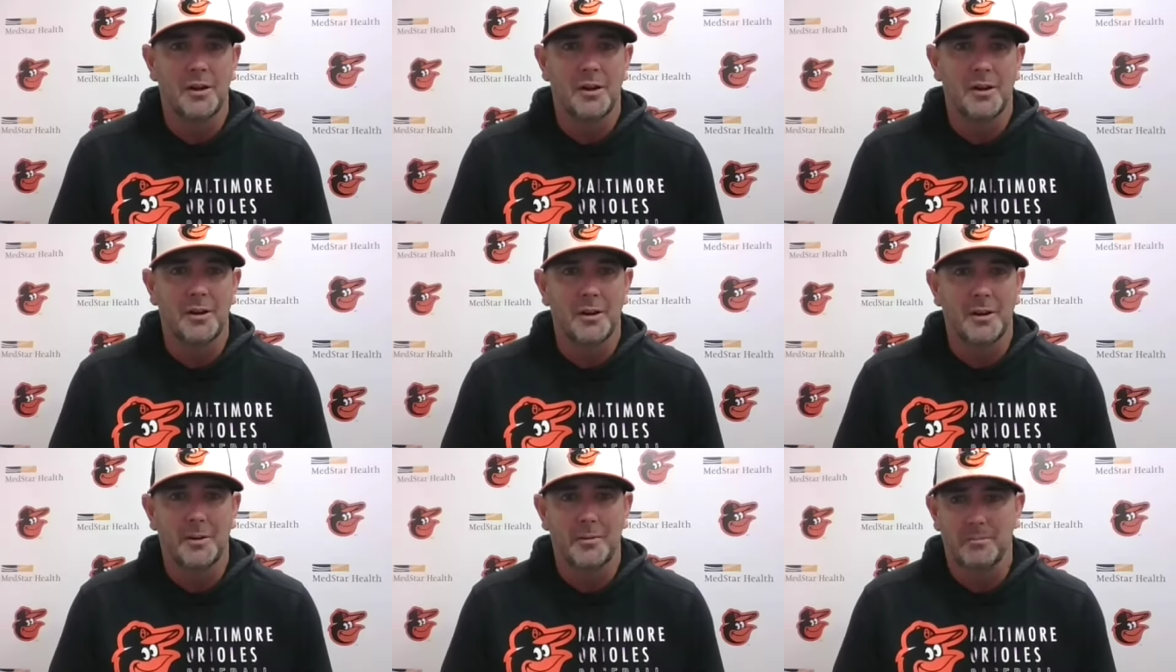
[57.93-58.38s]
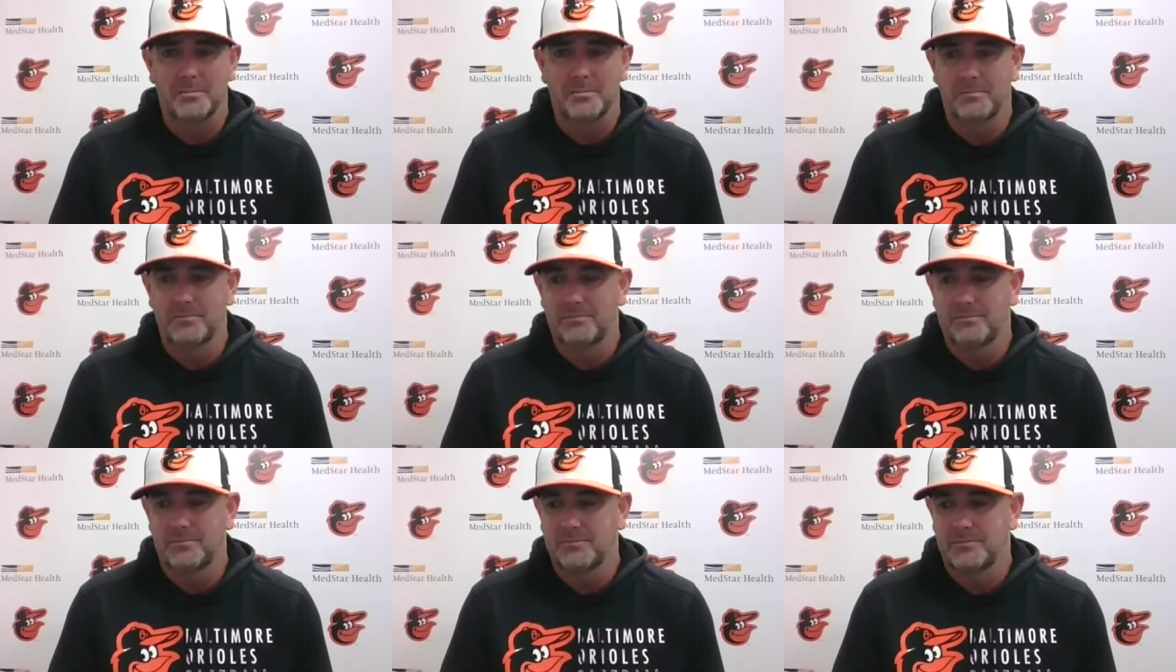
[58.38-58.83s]
Um,
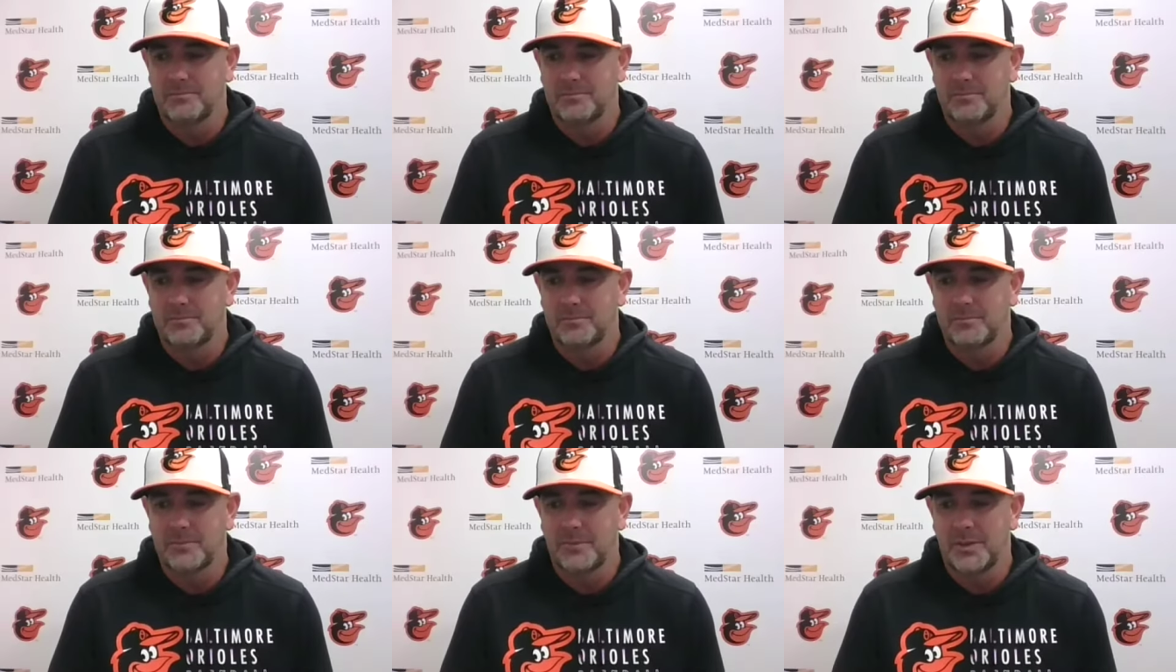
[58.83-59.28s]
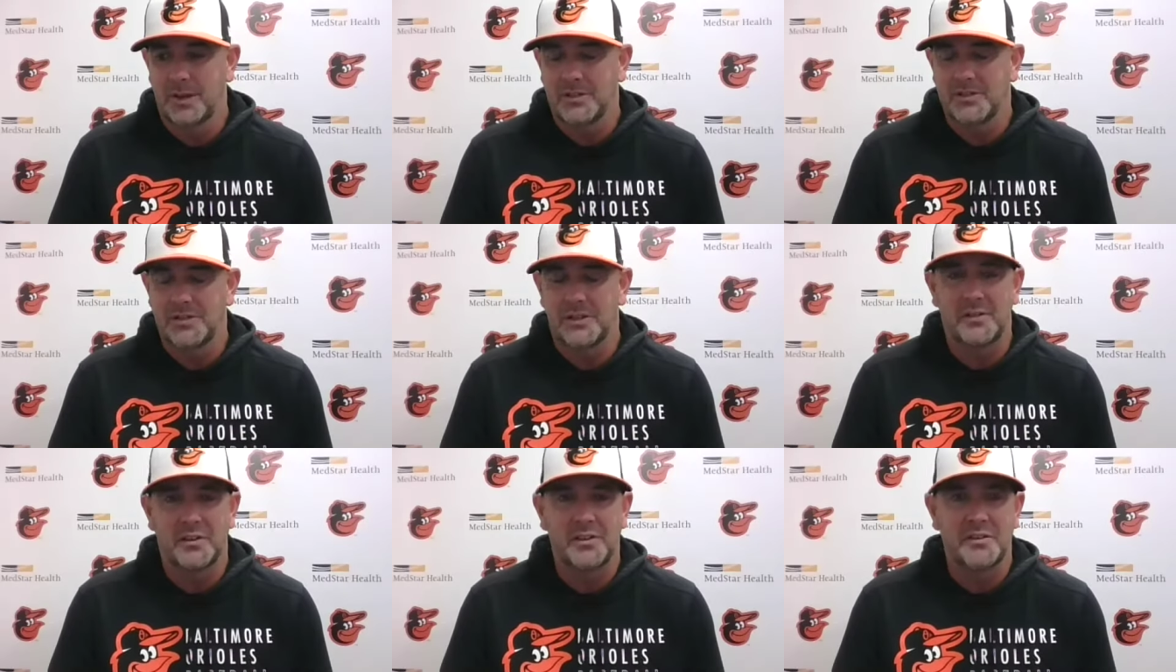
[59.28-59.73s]
I
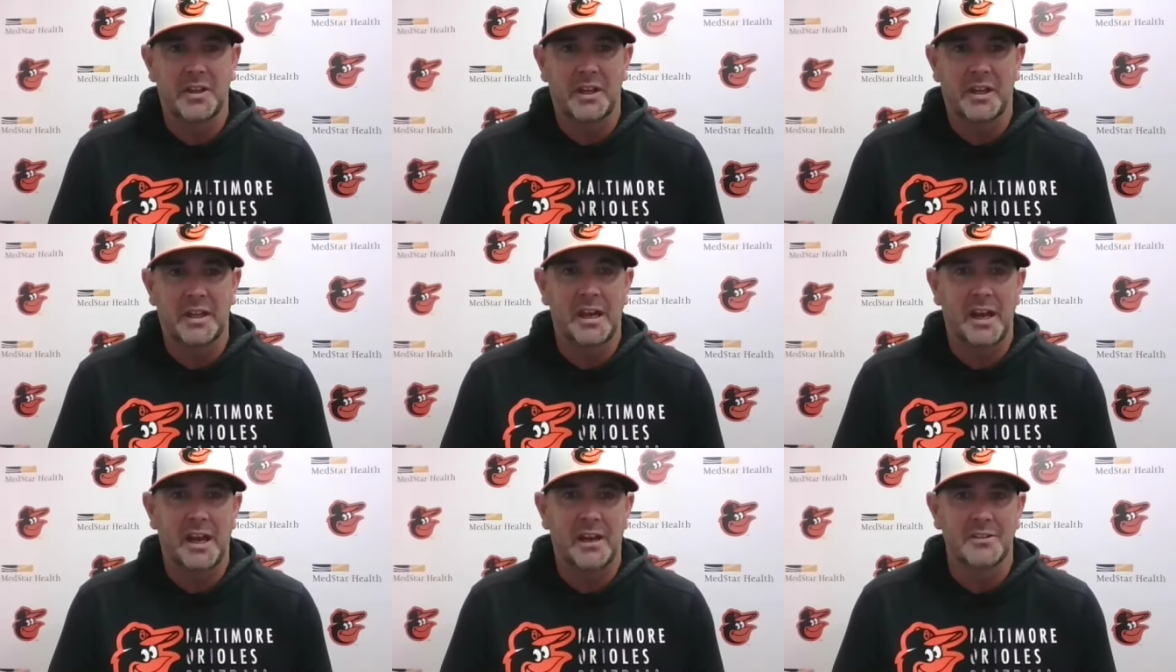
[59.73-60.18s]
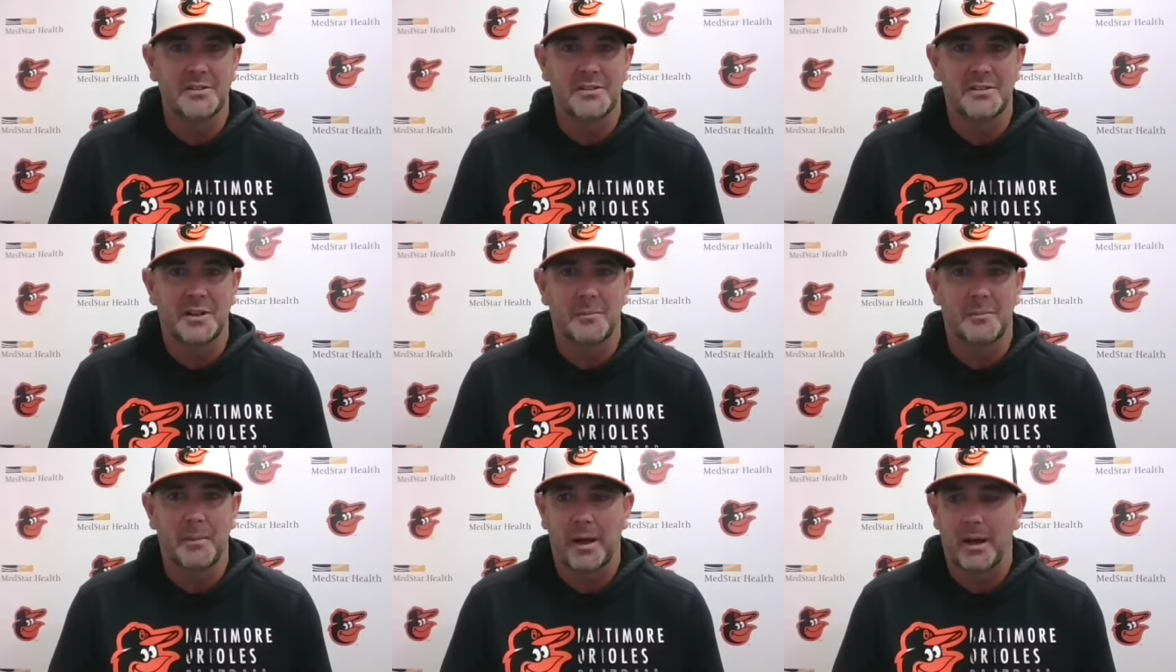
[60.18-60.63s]
just didn't think he had his
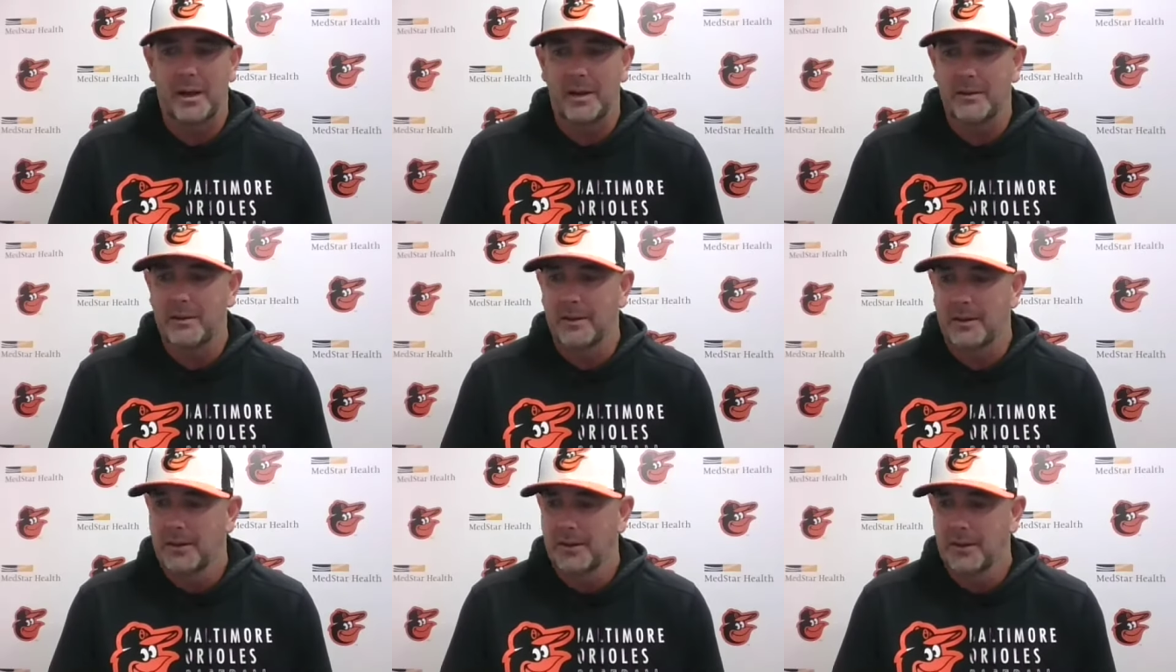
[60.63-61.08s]
command.